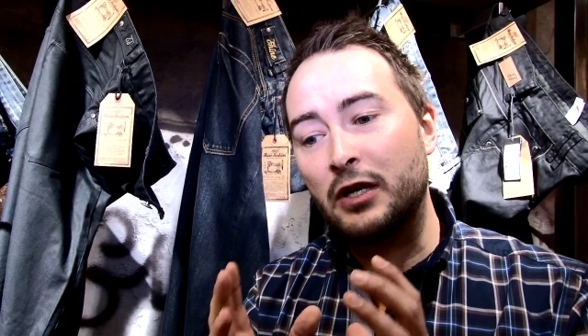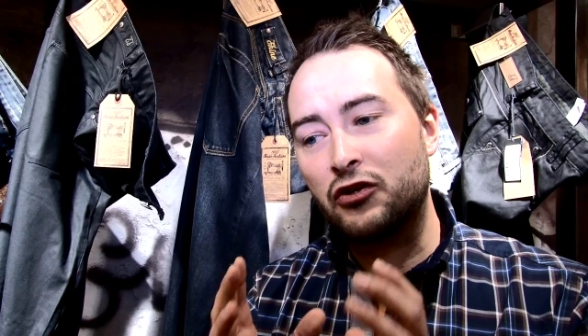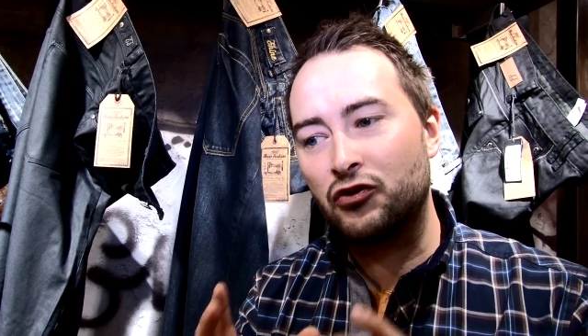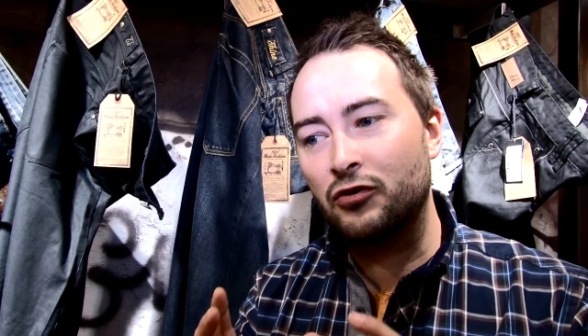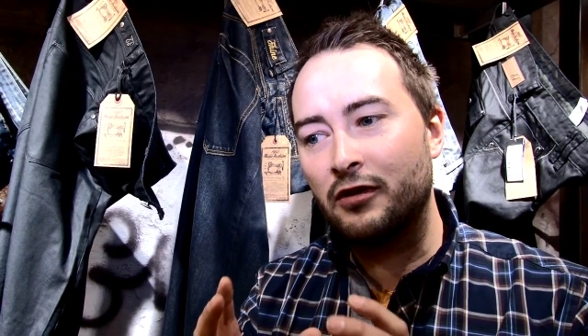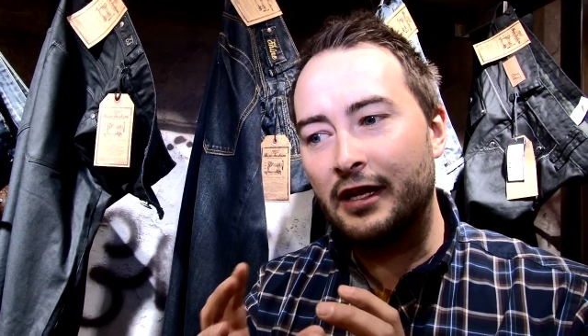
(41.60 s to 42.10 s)
make
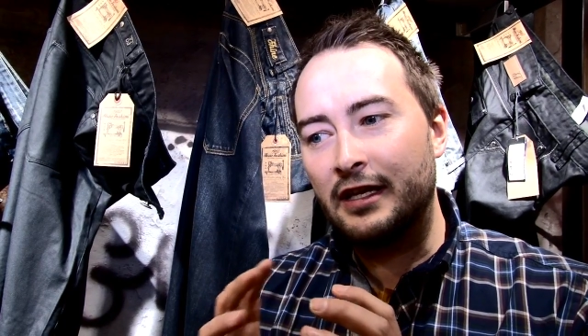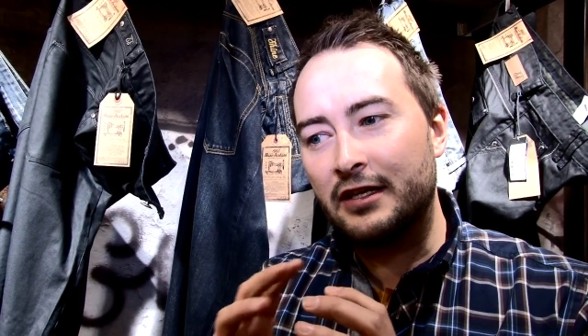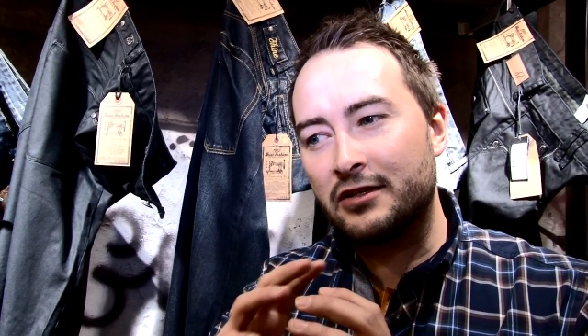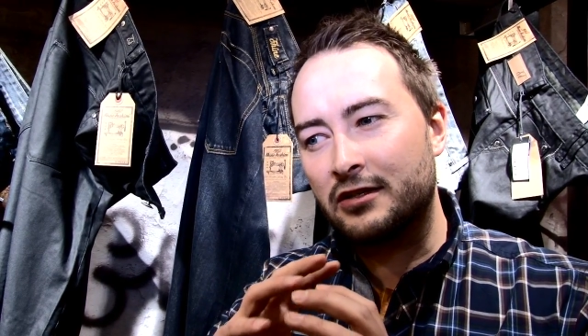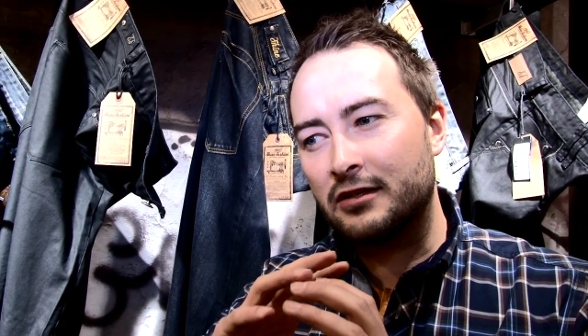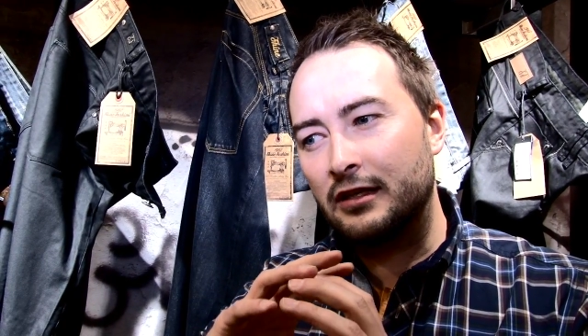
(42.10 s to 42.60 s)
sure that
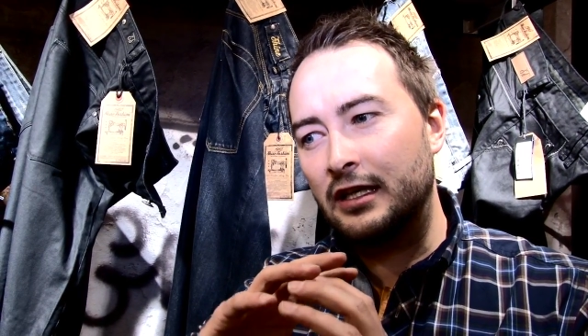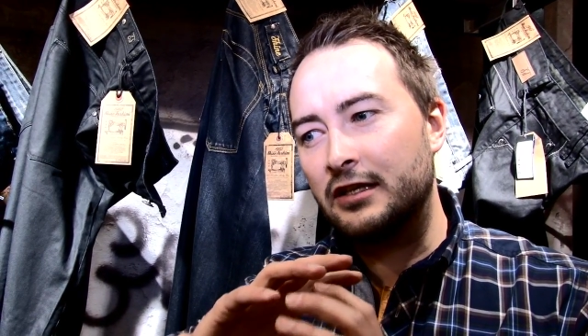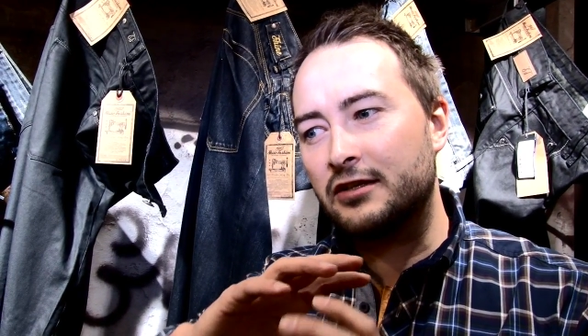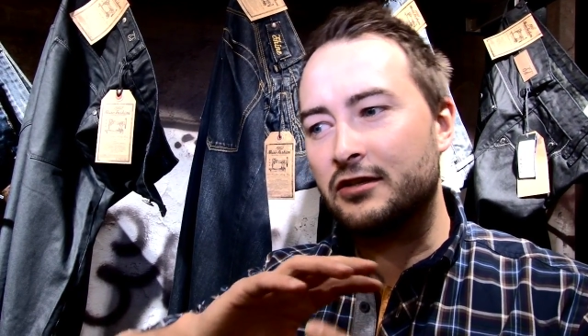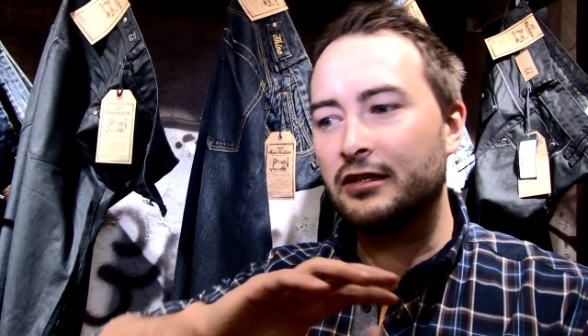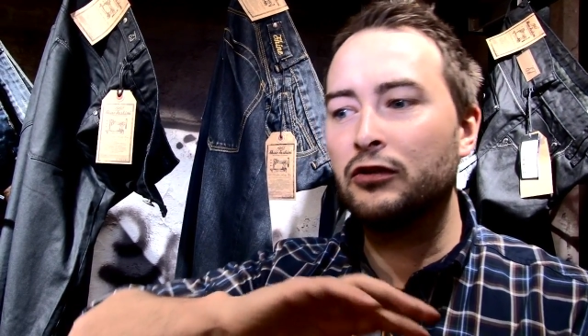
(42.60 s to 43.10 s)

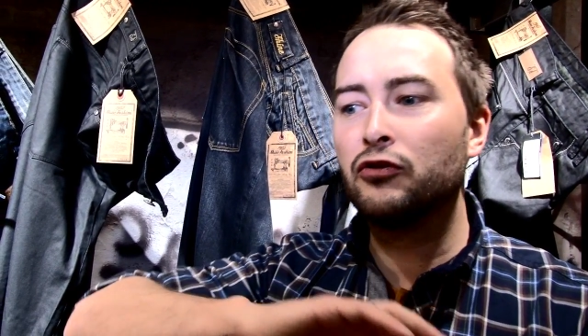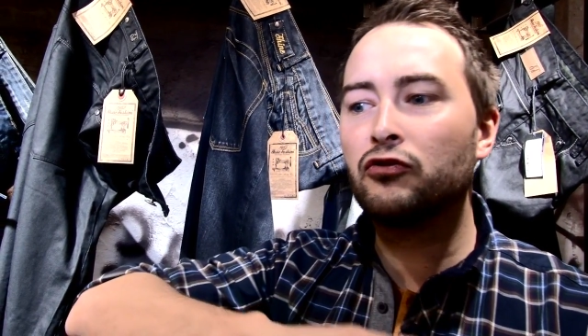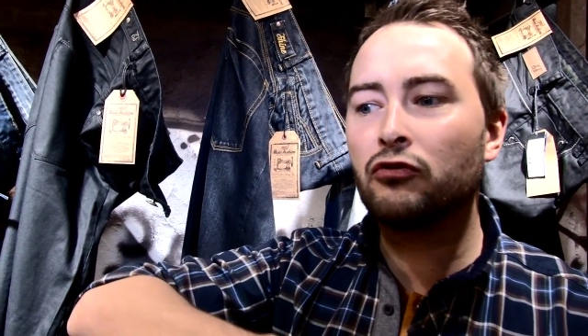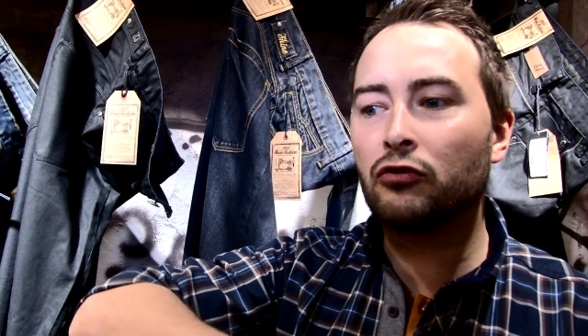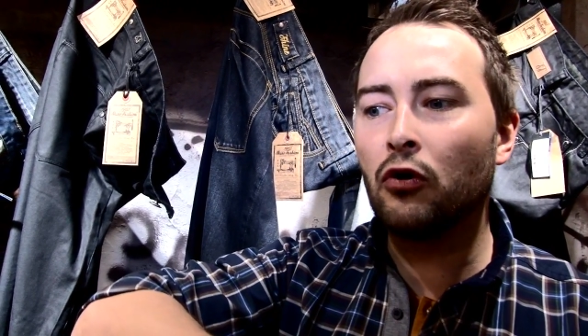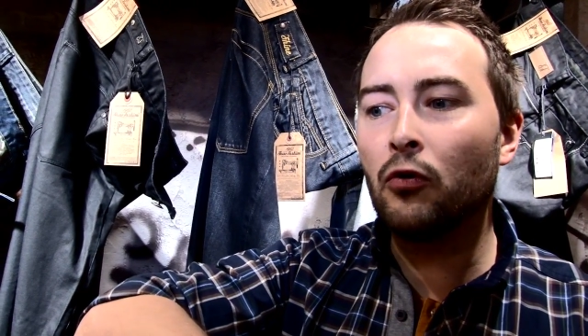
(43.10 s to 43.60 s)
it's you
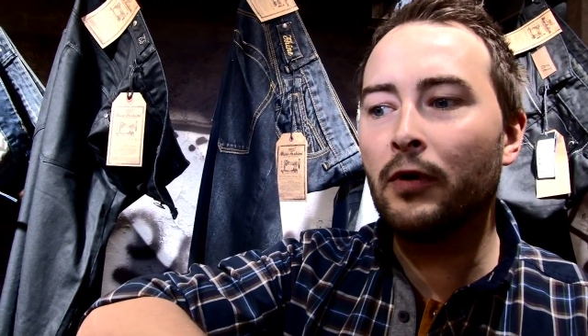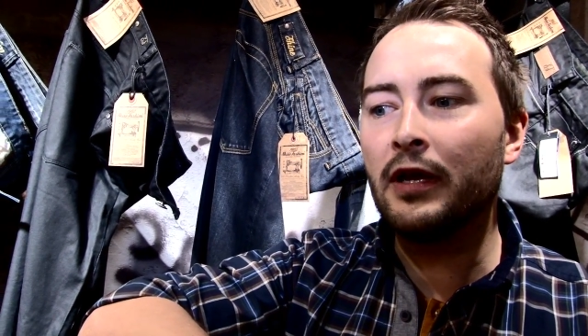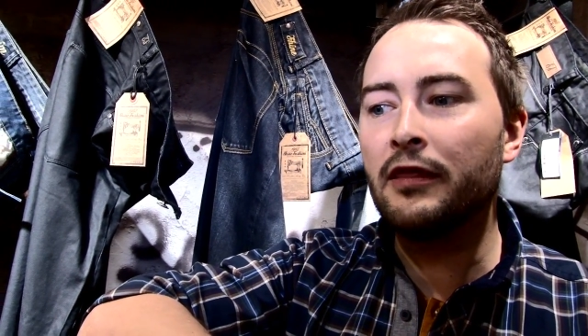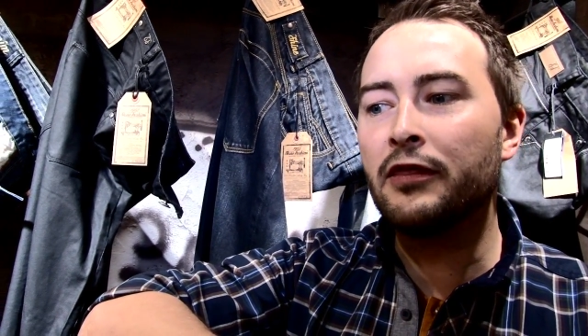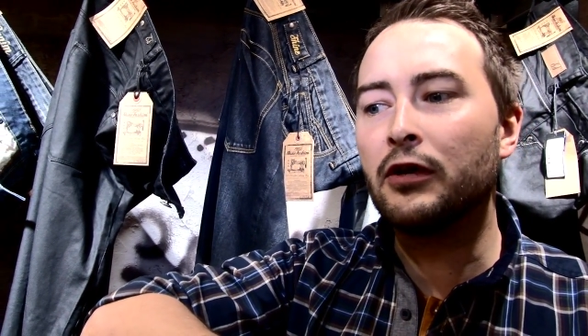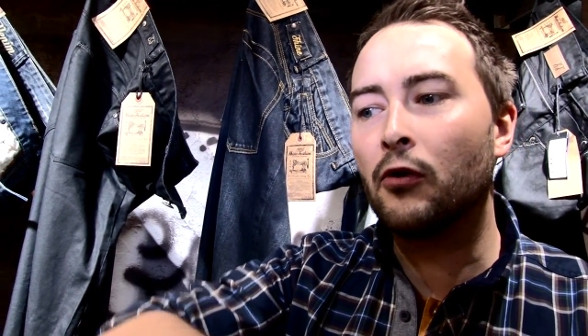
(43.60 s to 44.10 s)
go
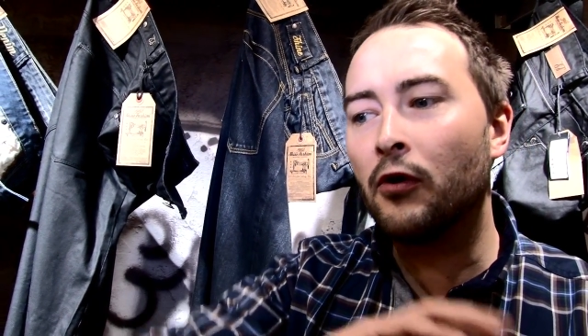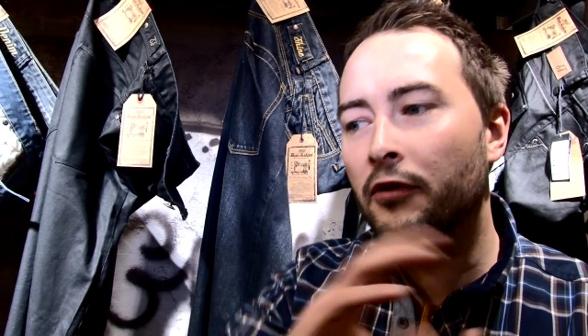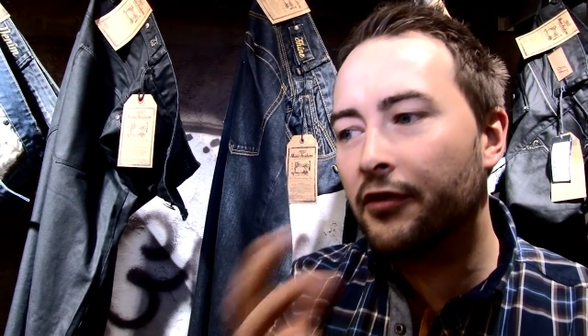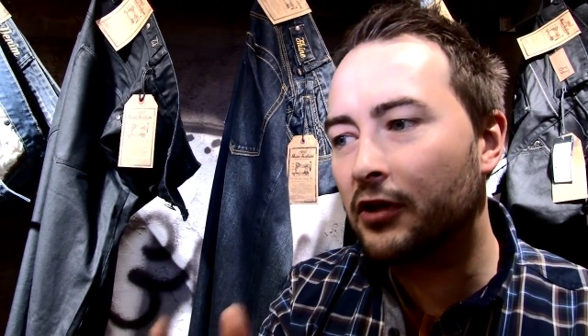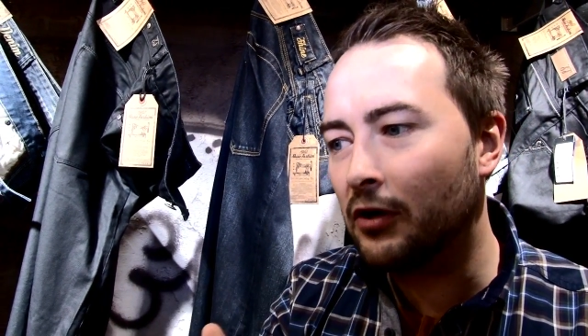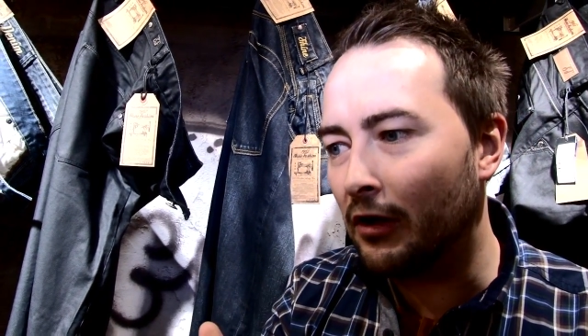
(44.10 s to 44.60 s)
in the
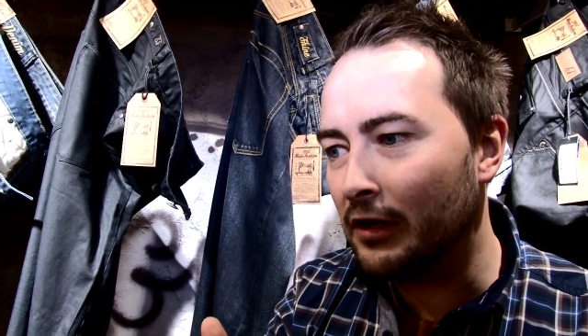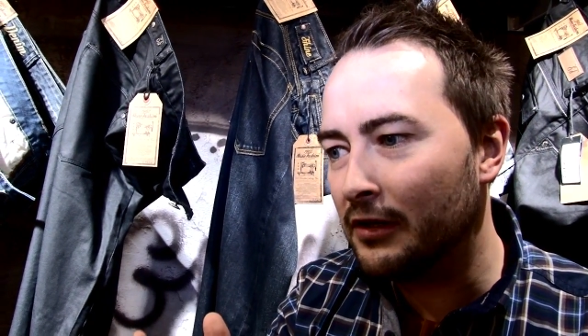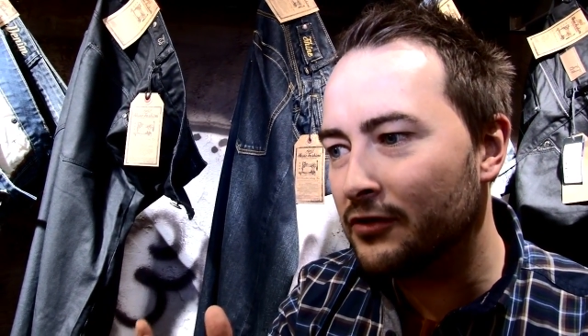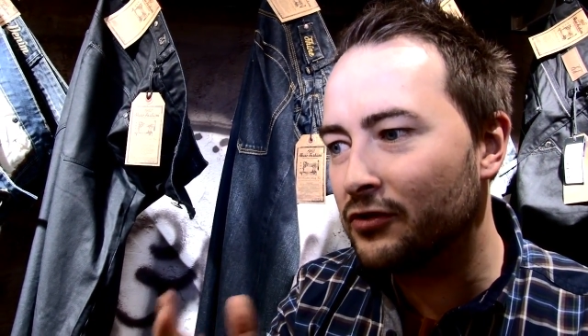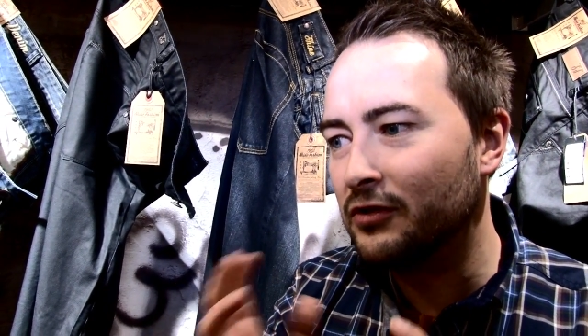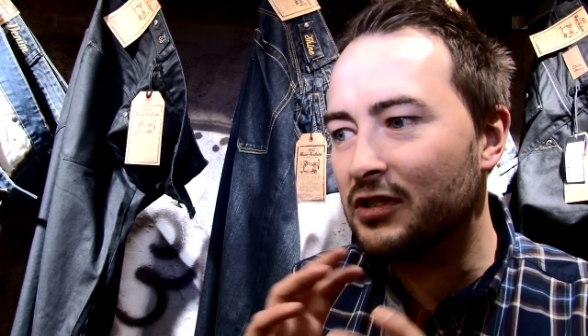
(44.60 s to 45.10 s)
earth
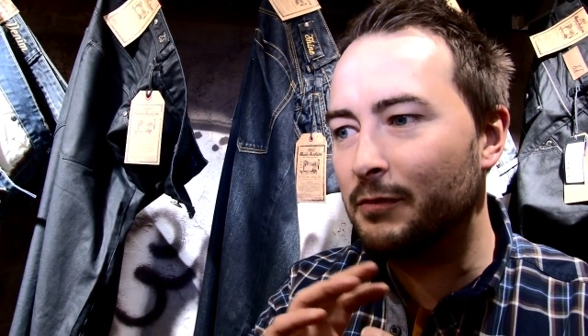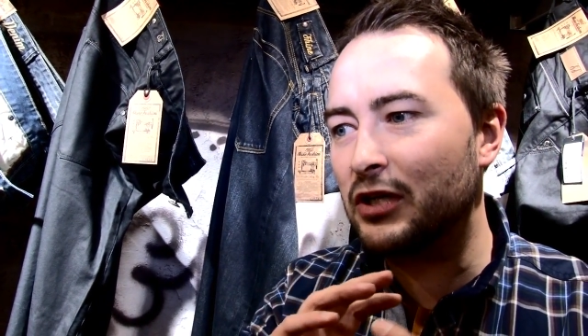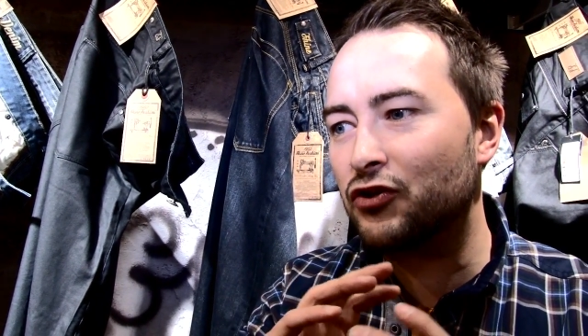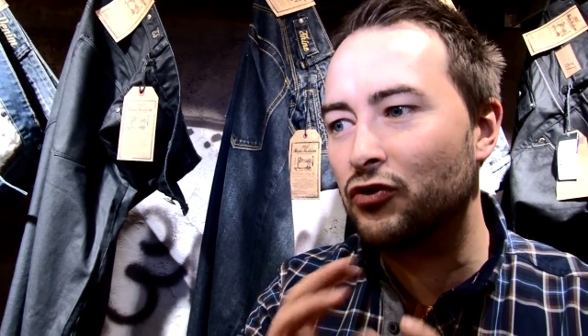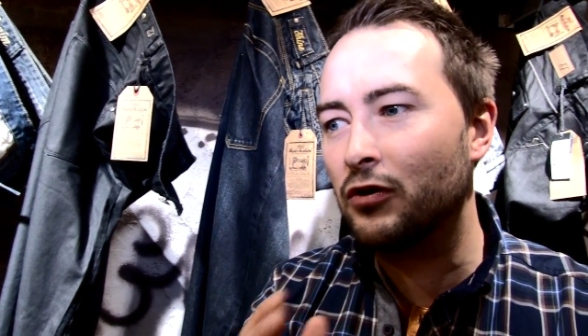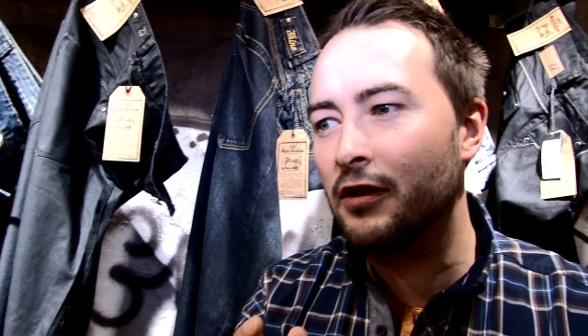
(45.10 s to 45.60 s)
colors. You need to
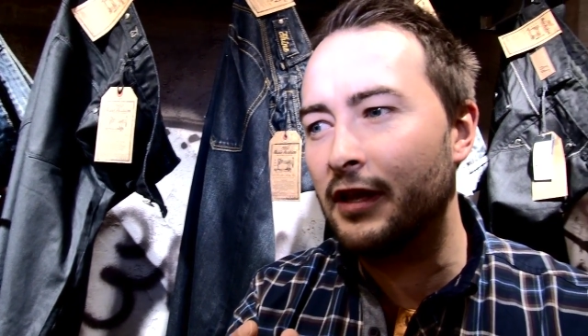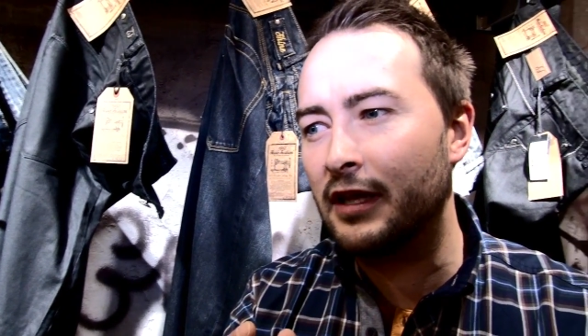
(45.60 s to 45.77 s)
make sure